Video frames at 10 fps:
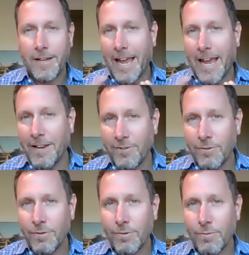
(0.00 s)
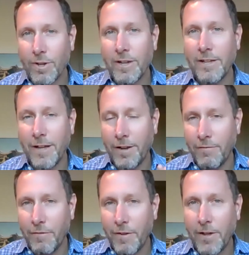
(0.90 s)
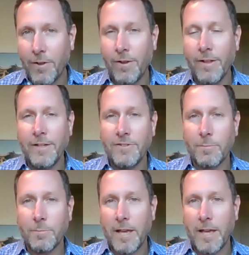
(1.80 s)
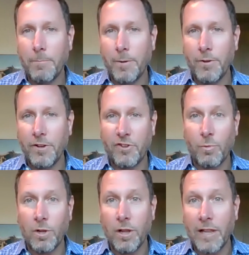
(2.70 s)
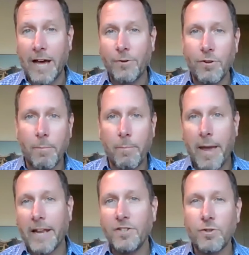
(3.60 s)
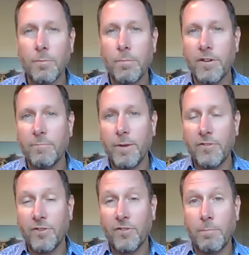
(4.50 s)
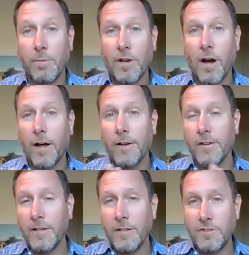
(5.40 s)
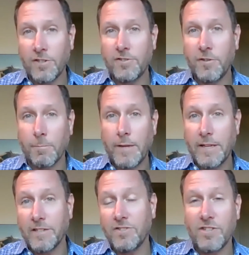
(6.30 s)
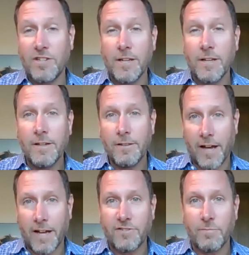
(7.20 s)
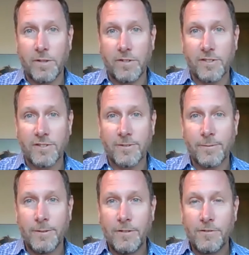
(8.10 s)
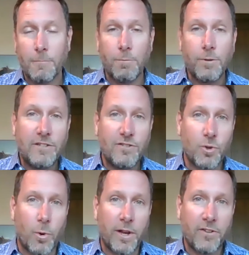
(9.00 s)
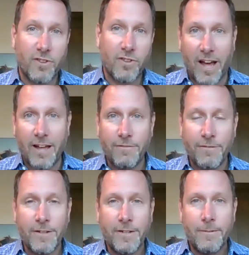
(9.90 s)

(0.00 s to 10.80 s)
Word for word: And we're going to unveil some capabilities that will allow you to manage your book of business beyond just your P&C lines of business. So please join us live